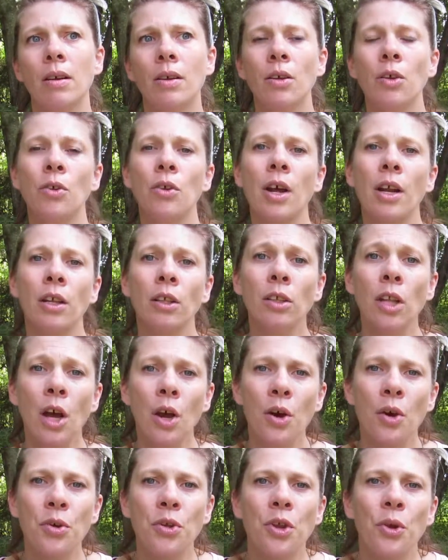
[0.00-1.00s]
you're not
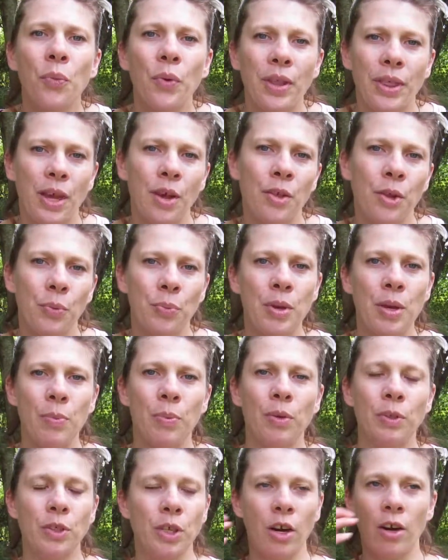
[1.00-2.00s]
alone, you're with other
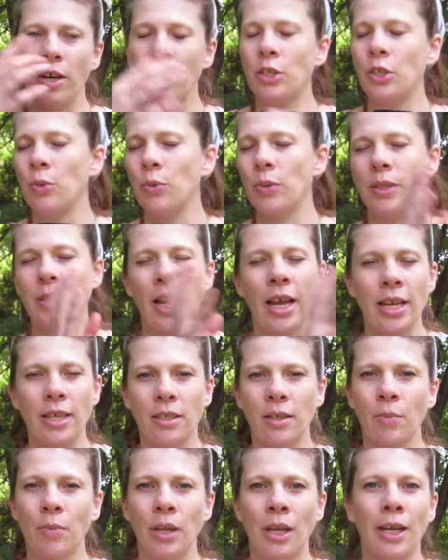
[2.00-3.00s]
people. Sorry, she was saying
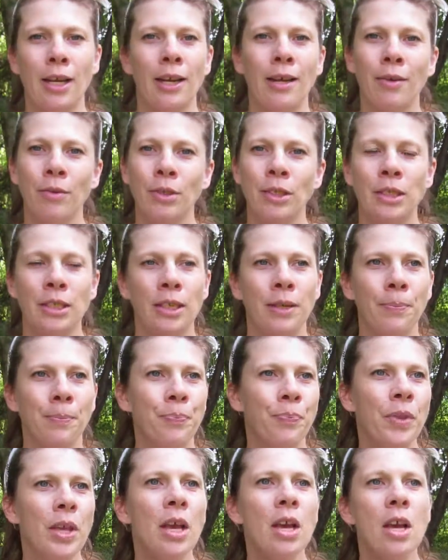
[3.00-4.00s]
something and I was
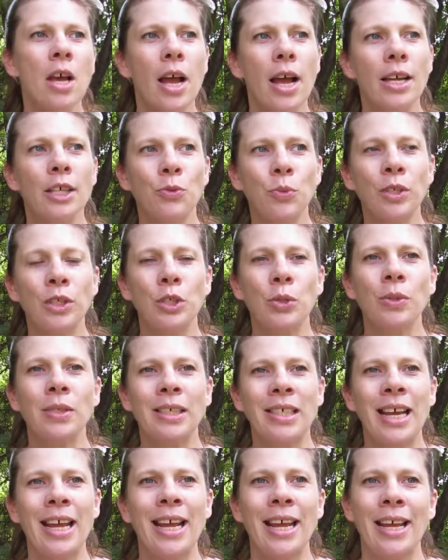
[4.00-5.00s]
and what she was
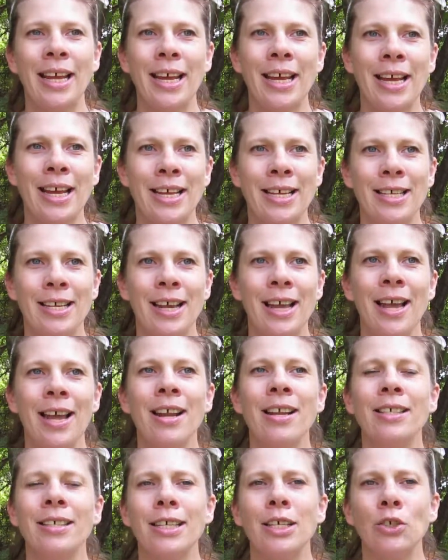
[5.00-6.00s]
saying is, and
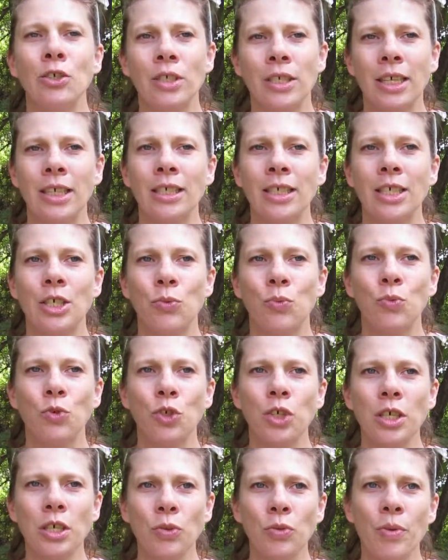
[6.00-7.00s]
it's interesting, is I
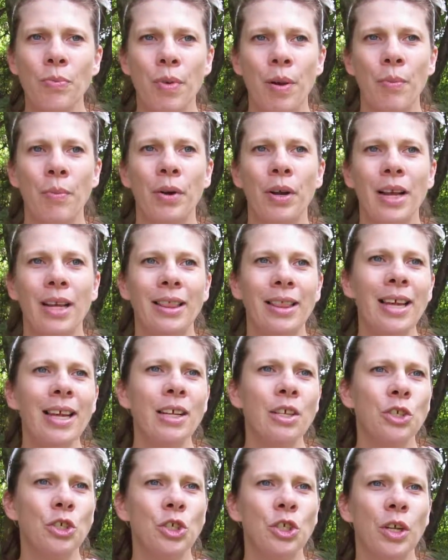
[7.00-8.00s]
just remembered, I think
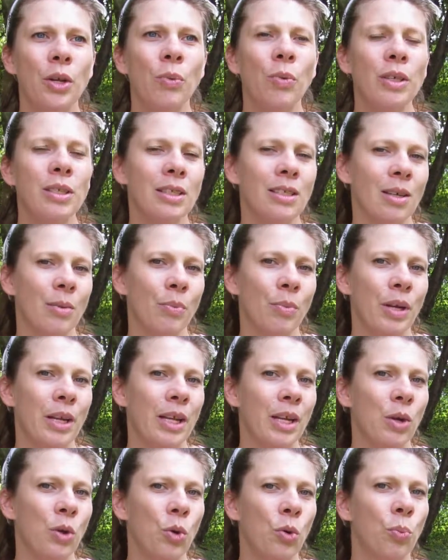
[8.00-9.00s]
she was
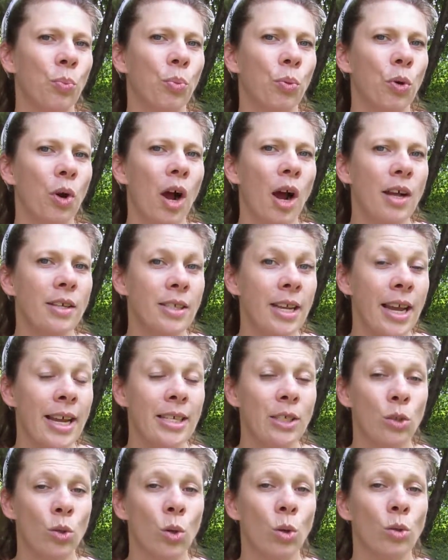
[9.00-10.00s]
somebody who brought a
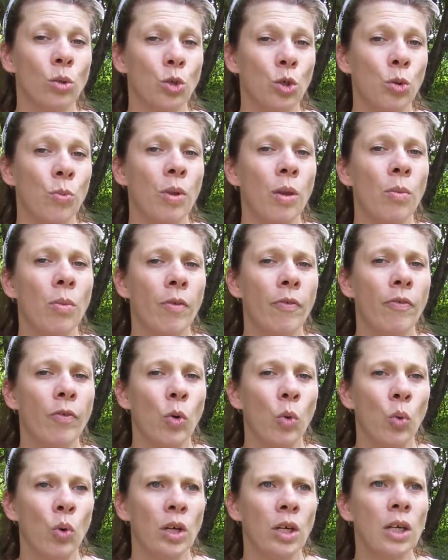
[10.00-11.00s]
soul to me
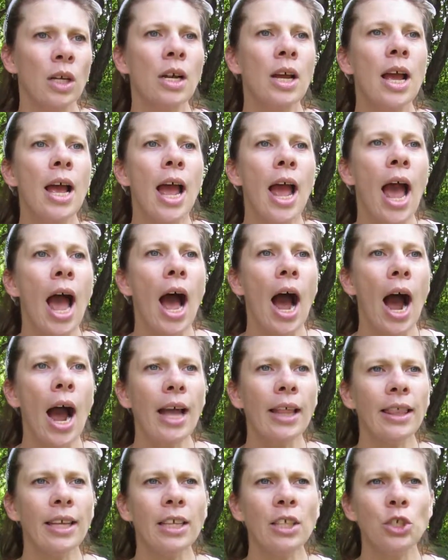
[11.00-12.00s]
before. I
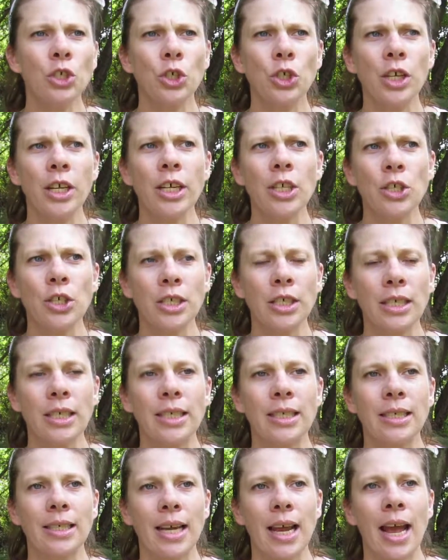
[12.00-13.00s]
think she just
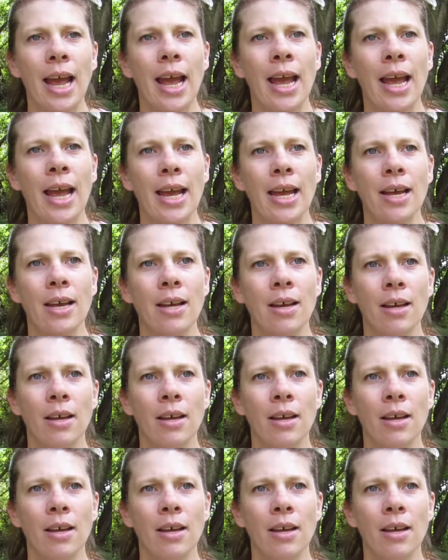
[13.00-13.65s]
is a